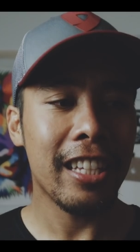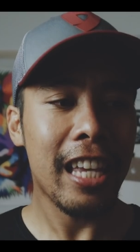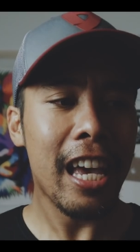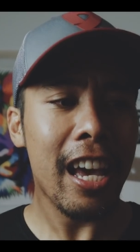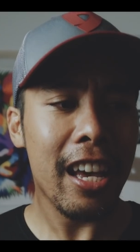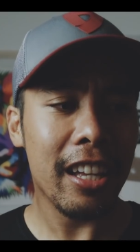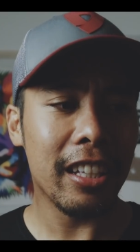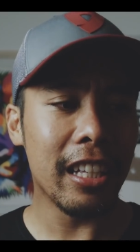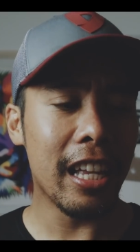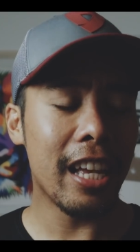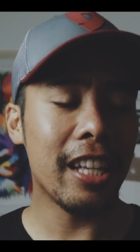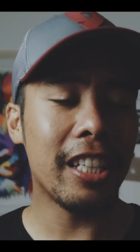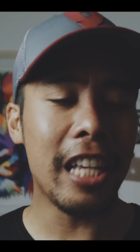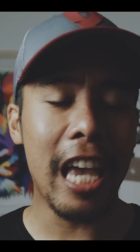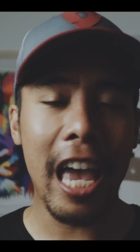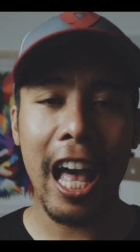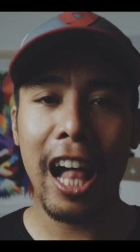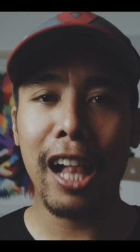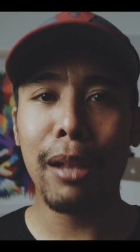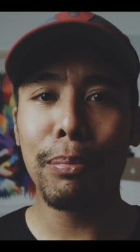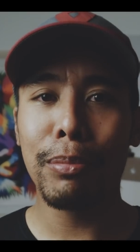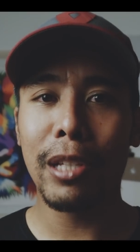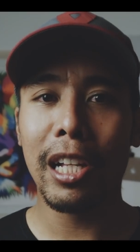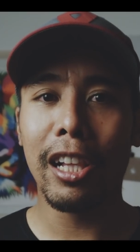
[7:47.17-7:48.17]
Yeah, it
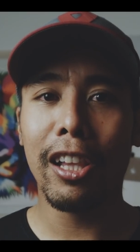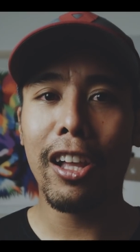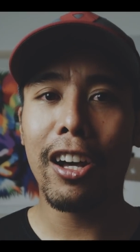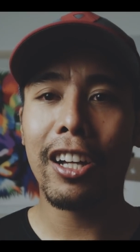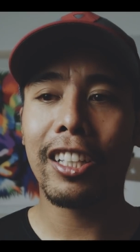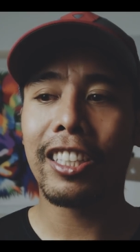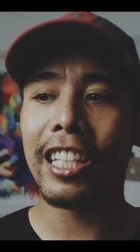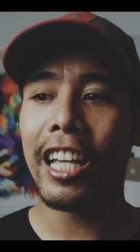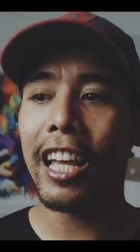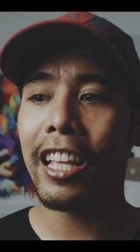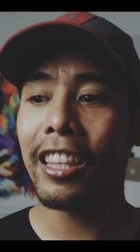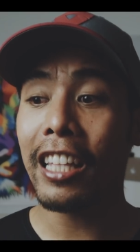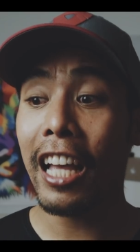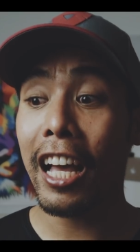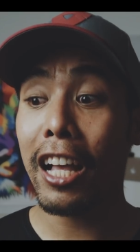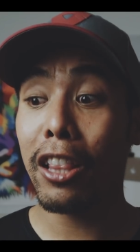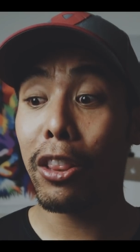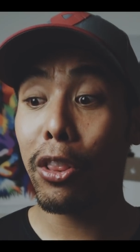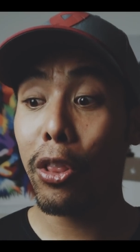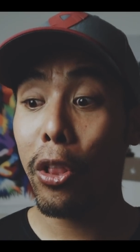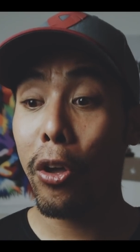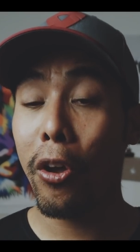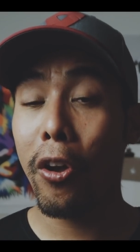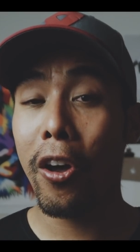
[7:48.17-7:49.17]
helped a lot and I
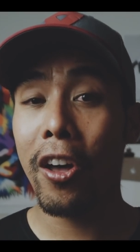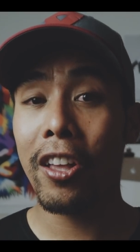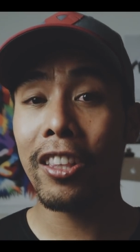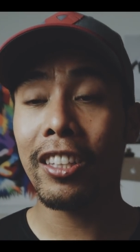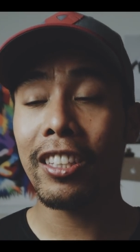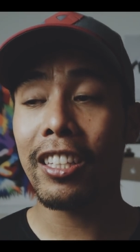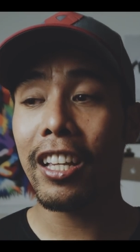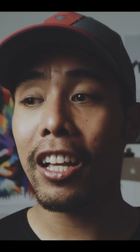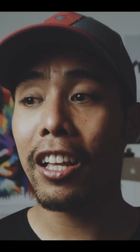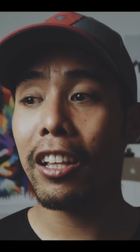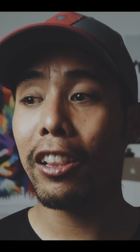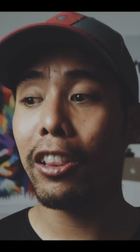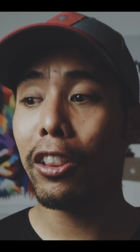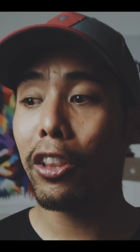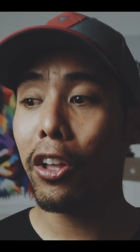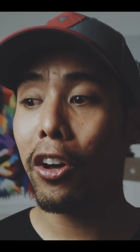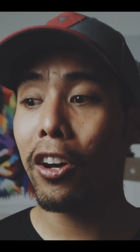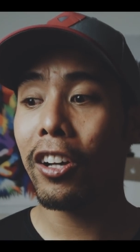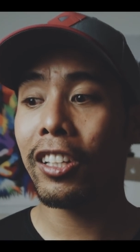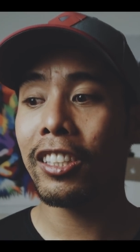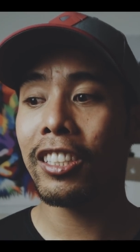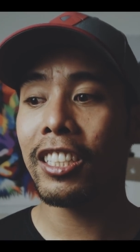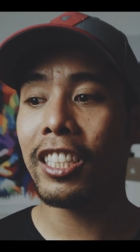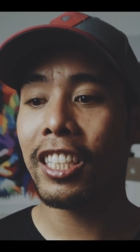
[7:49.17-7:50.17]
learned a
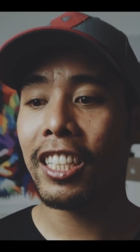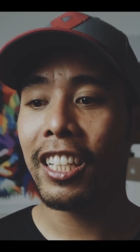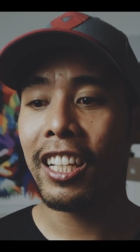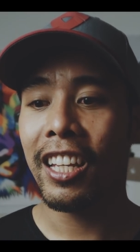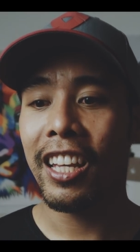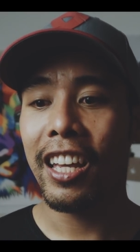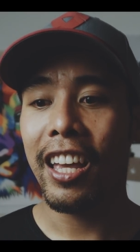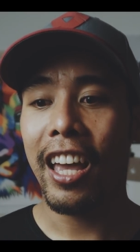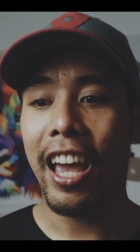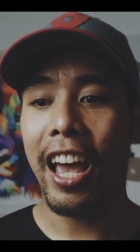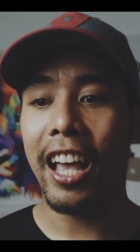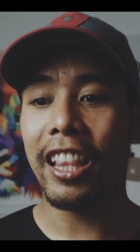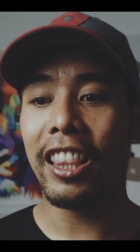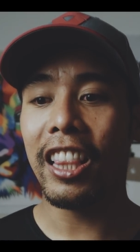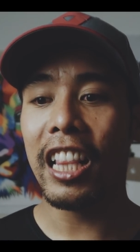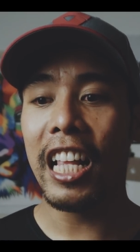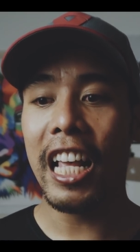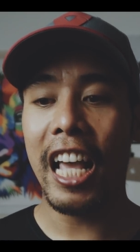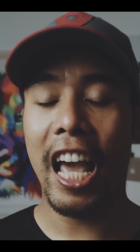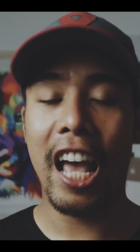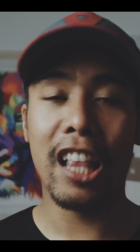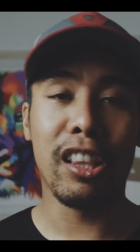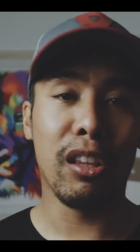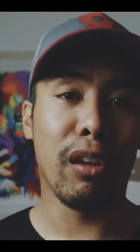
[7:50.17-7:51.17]
lot at
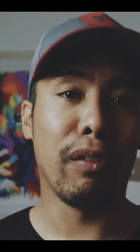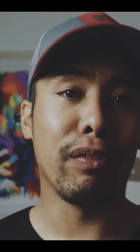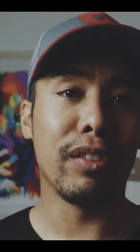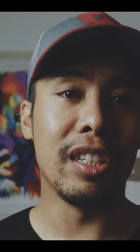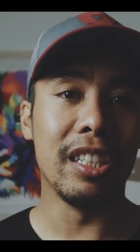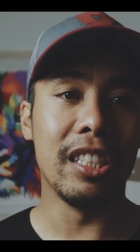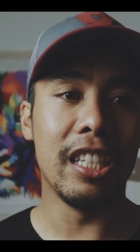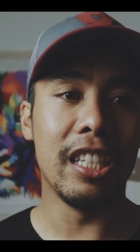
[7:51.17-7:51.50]
the end of the